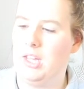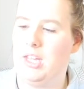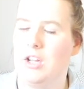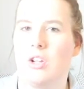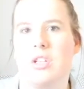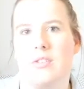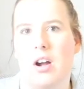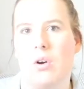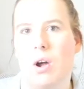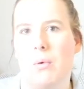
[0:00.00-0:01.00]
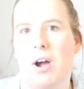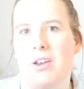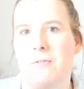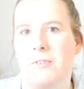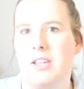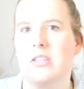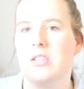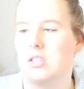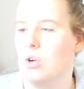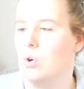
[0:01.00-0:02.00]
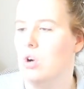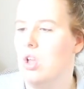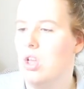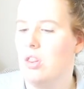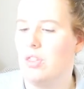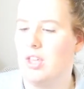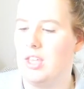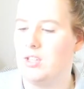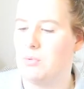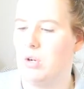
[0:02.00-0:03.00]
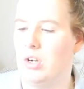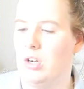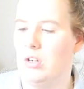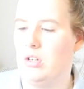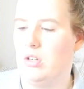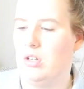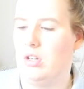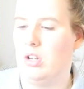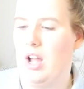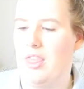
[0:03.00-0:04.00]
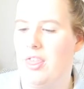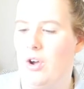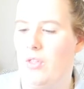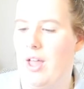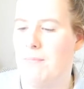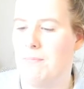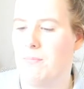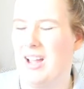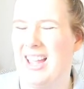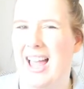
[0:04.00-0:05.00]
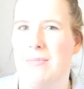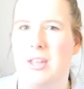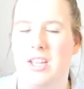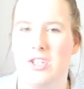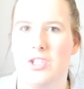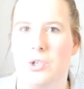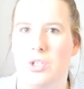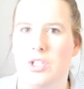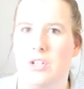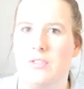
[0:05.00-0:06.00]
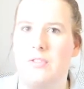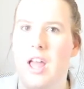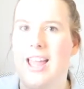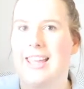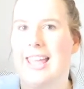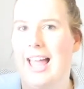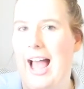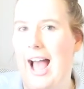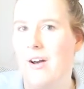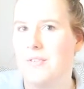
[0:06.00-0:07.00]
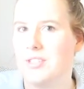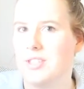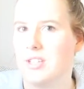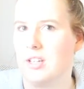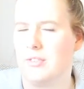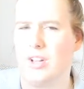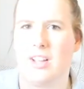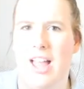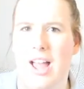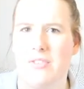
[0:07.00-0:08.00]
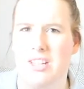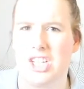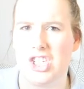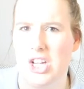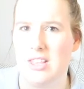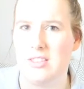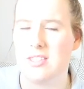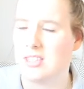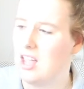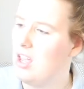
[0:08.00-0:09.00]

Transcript: here, because I've got quite wide feet. So these were, I thought that I kept getting sort of calves, not calves, like shins,